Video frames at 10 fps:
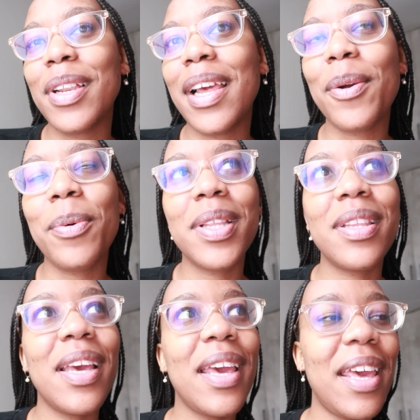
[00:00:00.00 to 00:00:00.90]
like
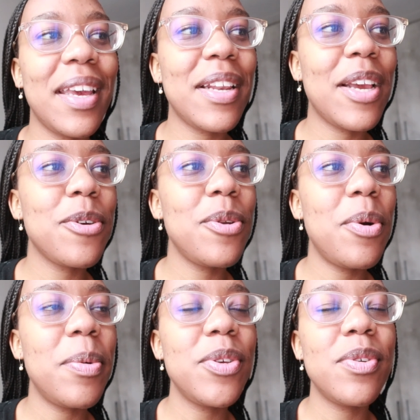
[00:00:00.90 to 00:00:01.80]
what the heck, like, you
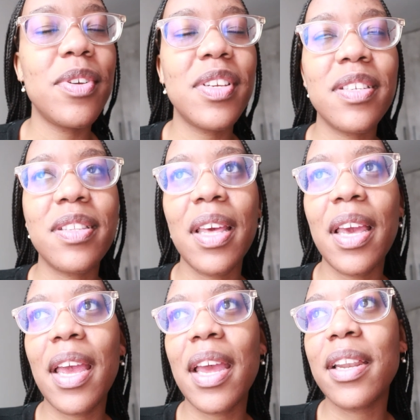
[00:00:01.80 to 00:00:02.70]
know, when you're just
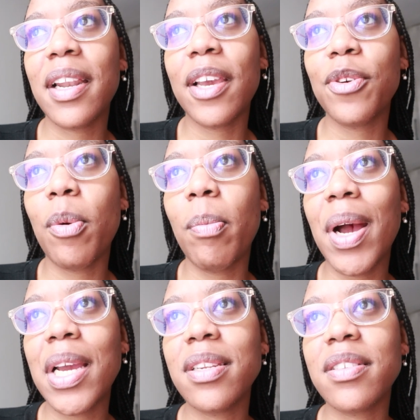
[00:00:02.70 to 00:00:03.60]
there and like your
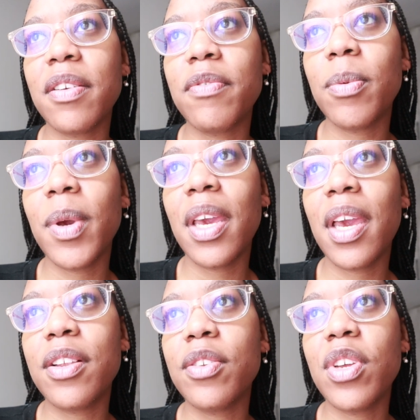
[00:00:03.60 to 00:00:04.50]
mind is everywhere
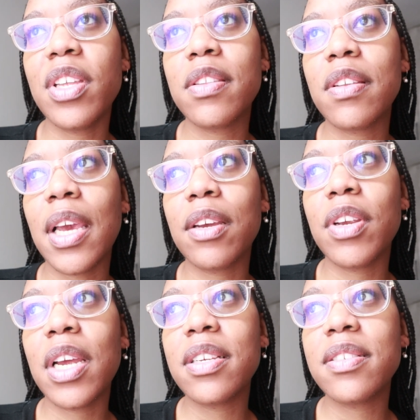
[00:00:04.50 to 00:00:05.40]
and it's like
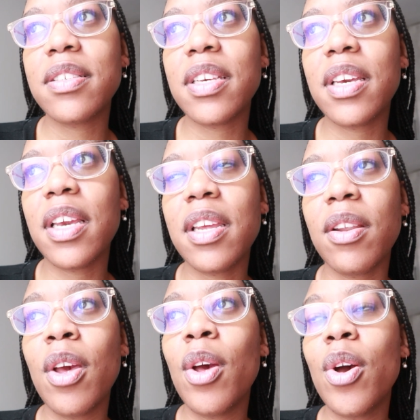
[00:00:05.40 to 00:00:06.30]
reality is kicking in.